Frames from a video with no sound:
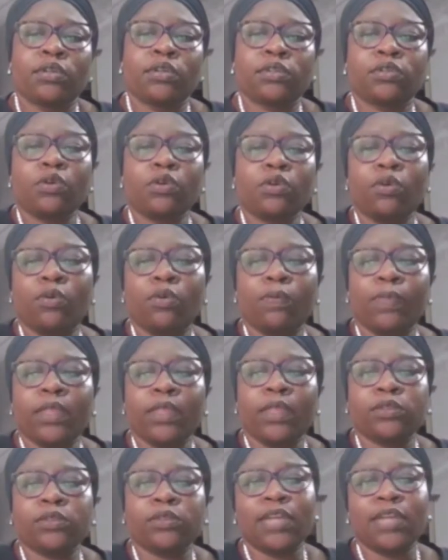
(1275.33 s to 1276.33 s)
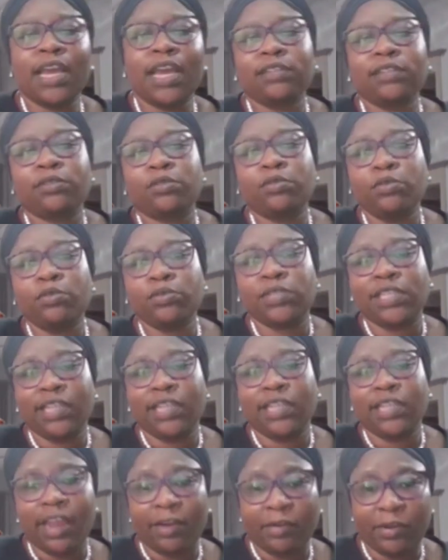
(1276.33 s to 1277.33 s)
So there are two
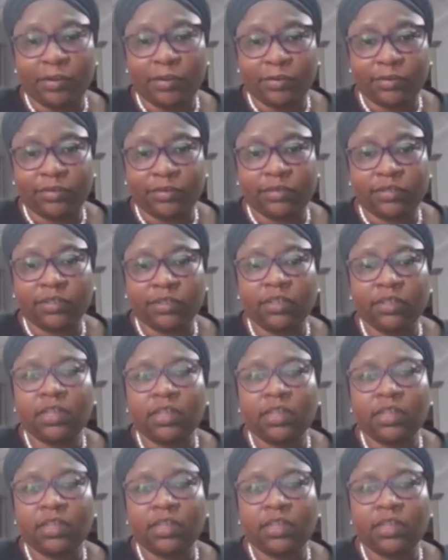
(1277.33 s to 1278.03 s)
scenarios